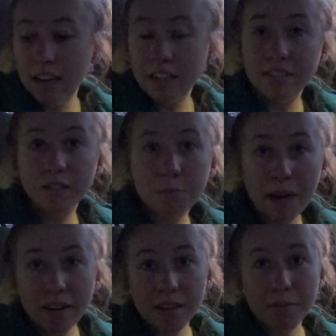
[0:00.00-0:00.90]
as is
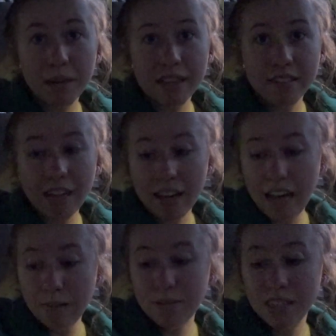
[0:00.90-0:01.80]
apparent by this
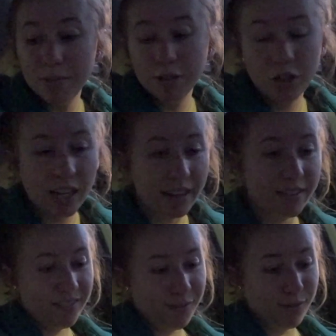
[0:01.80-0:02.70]
empty milkshake
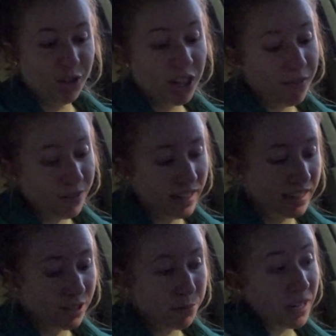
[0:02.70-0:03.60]
from Chick-fil-A
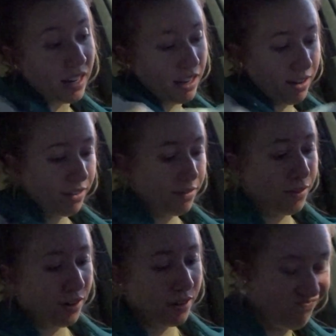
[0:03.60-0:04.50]
that's been in here
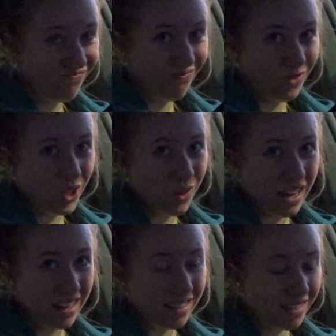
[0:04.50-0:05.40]
for 2
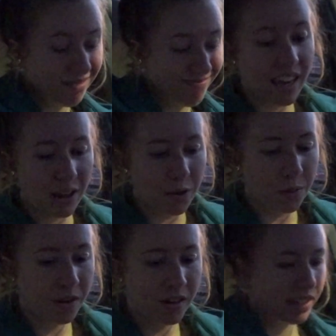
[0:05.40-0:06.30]
days.
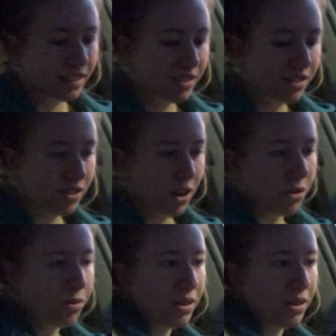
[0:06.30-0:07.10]
Ew, so